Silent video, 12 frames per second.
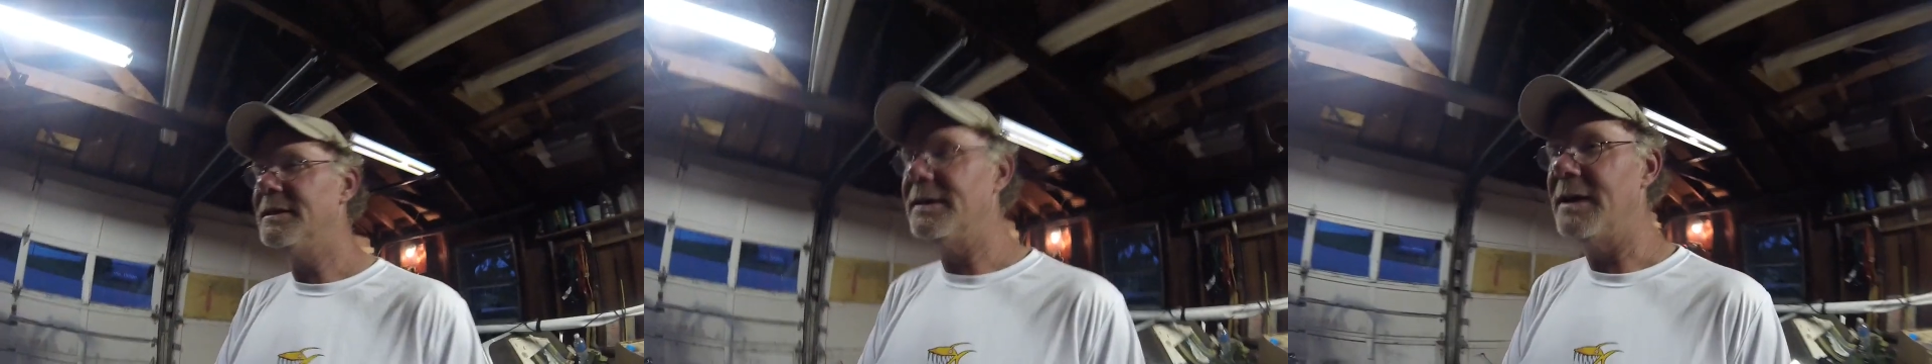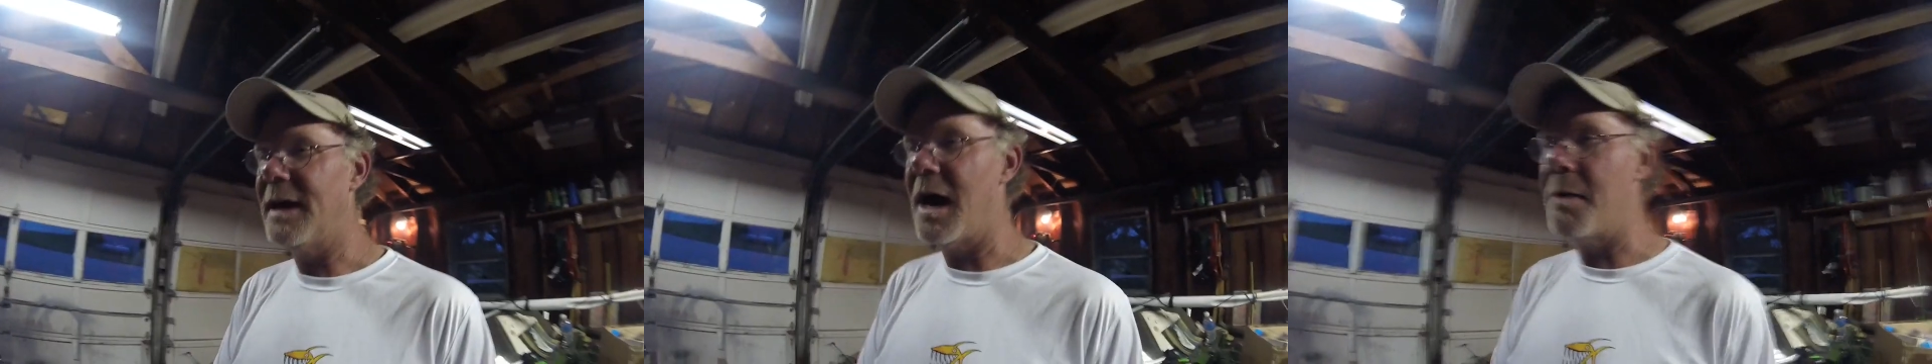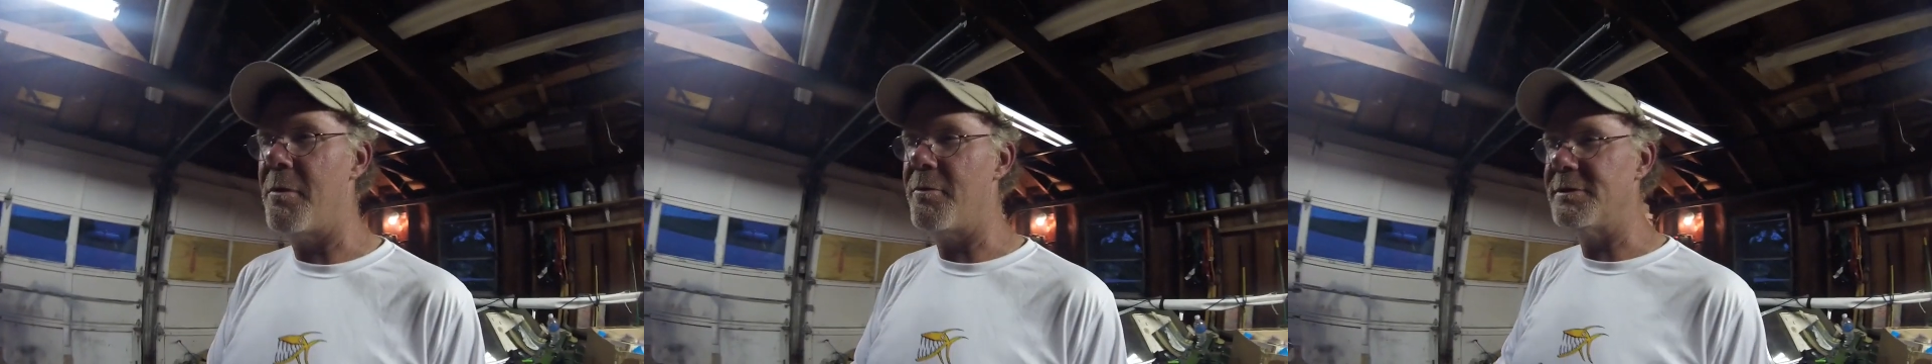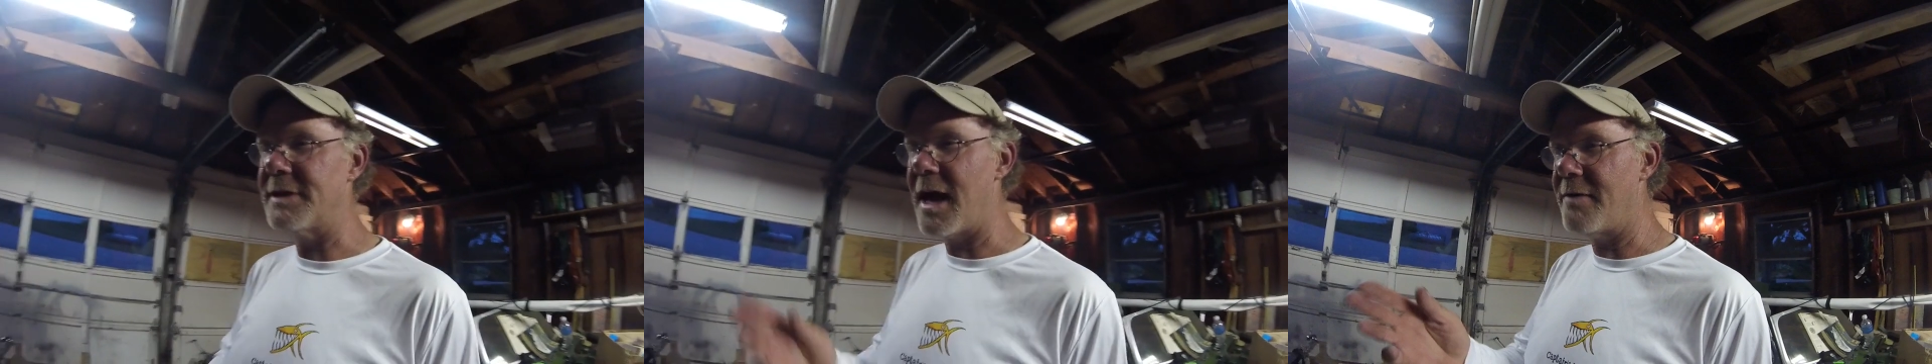It
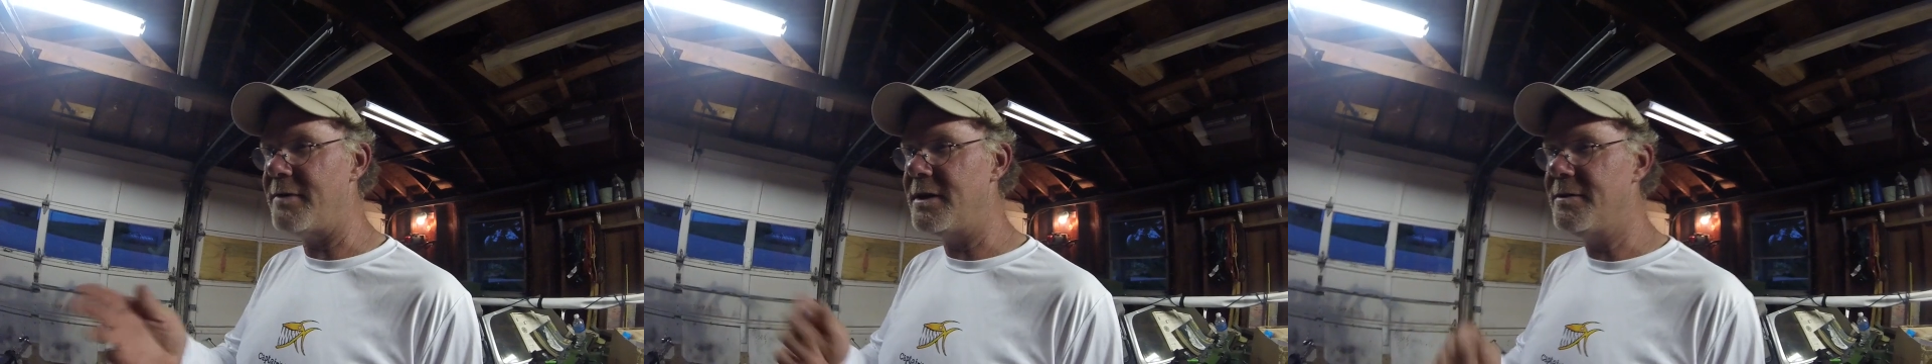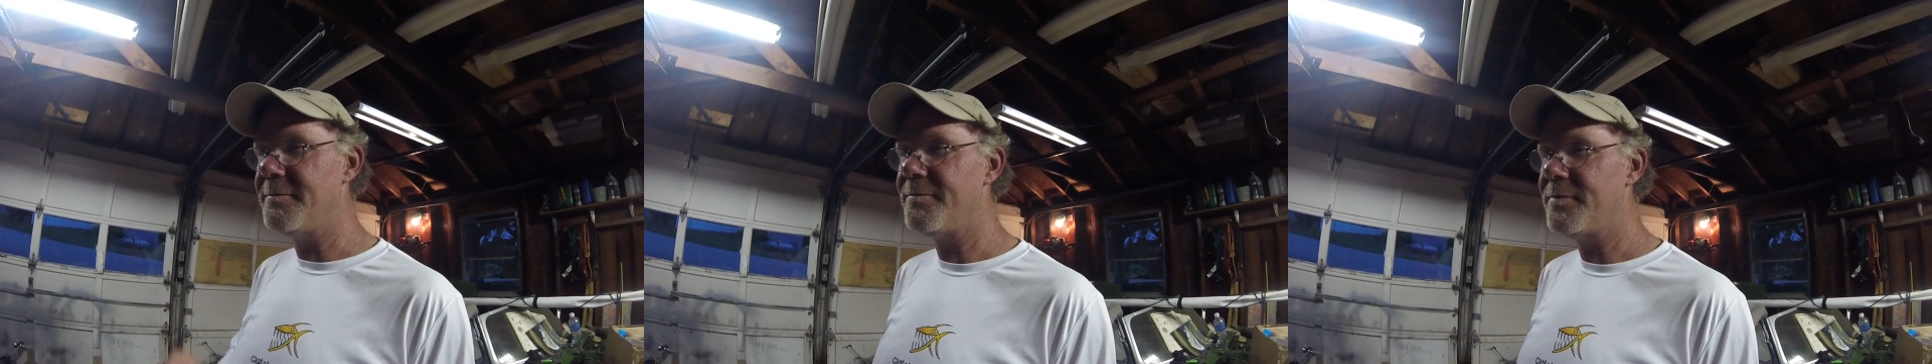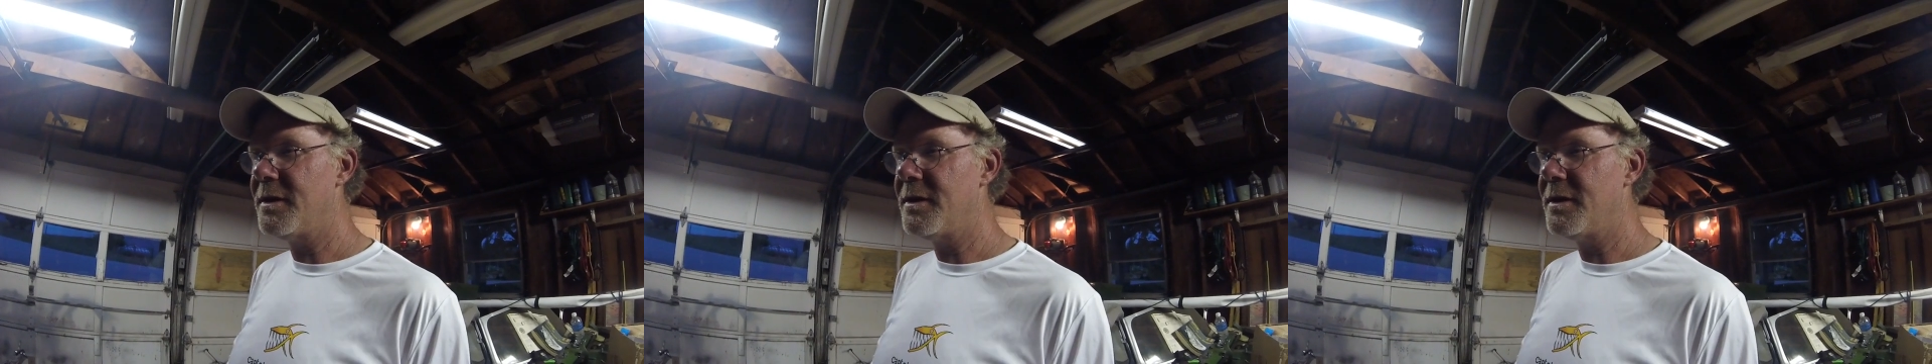was a heavy,